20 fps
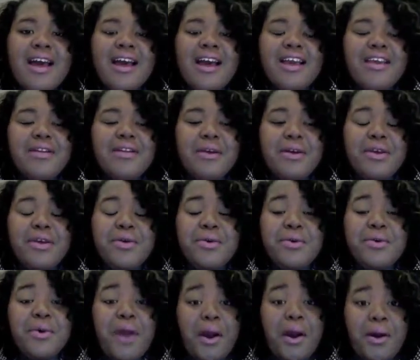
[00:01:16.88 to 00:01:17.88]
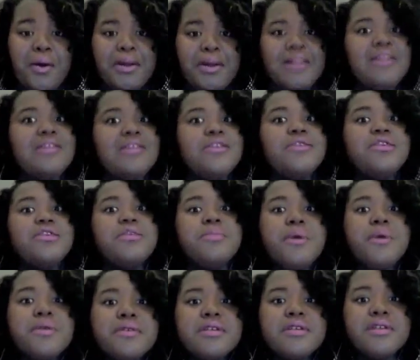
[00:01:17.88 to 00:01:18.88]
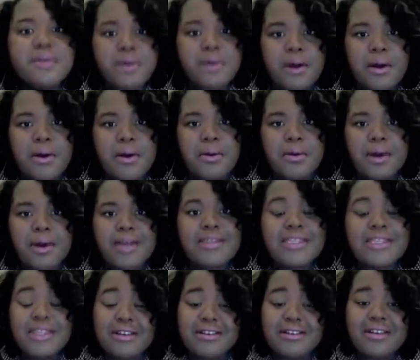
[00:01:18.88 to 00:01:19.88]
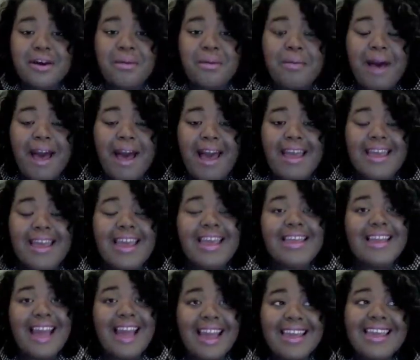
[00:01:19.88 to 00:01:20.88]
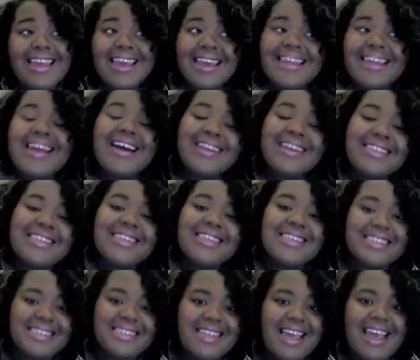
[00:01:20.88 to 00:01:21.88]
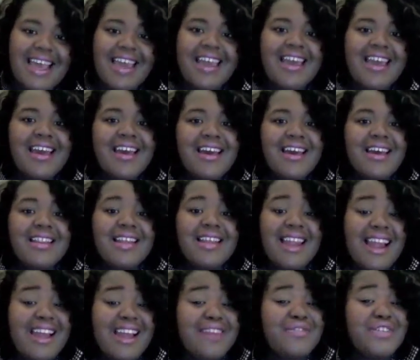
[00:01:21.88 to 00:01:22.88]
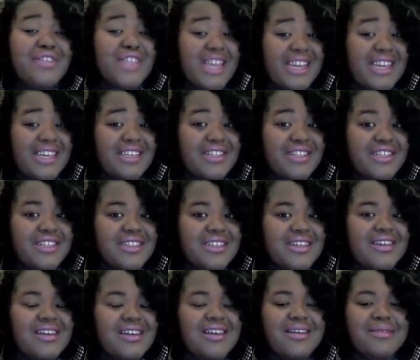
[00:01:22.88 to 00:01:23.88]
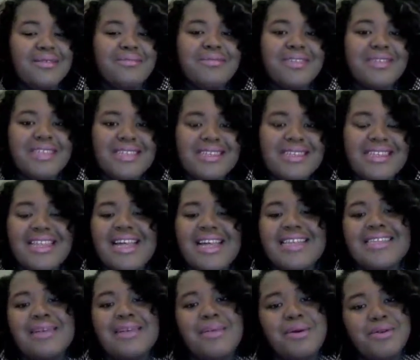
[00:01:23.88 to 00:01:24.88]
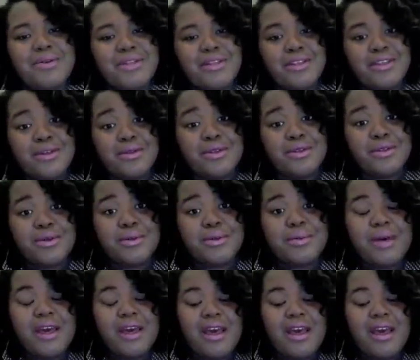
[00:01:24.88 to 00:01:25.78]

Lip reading: you grow, at least you're supposed to grow as years go by. And I can honestly say that I have changed since the last time I was on YouTube.